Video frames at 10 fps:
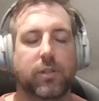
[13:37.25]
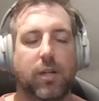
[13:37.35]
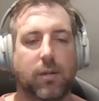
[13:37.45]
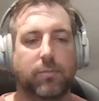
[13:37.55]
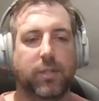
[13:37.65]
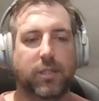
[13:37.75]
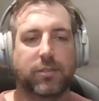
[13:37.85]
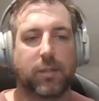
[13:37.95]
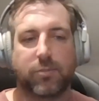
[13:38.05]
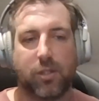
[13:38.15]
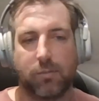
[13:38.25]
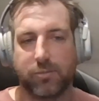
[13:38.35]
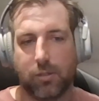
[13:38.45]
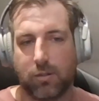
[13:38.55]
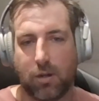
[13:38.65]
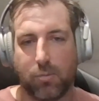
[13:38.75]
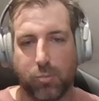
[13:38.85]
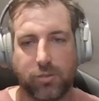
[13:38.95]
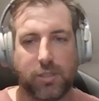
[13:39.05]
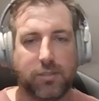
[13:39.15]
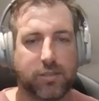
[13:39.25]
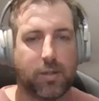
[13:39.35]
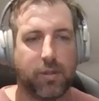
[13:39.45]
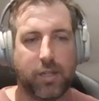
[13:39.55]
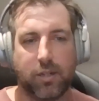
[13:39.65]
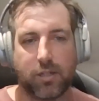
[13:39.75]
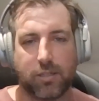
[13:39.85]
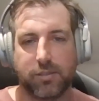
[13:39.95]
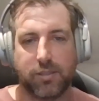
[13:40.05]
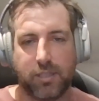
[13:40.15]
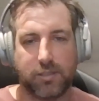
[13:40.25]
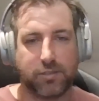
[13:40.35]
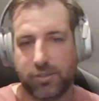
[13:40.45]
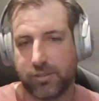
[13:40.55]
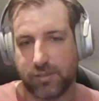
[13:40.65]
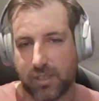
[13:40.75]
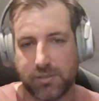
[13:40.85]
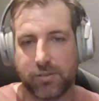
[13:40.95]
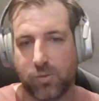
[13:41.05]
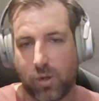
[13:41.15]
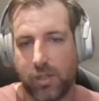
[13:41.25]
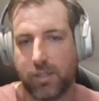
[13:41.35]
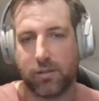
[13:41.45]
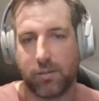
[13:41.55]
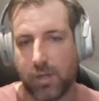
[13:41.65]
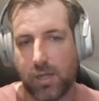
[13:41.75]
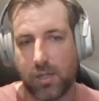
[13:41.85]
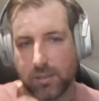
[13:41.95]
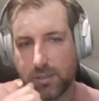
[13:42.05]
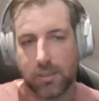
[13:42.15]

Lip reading: And sometimes I'll present something and I can see it just doesn't quite hit the mark.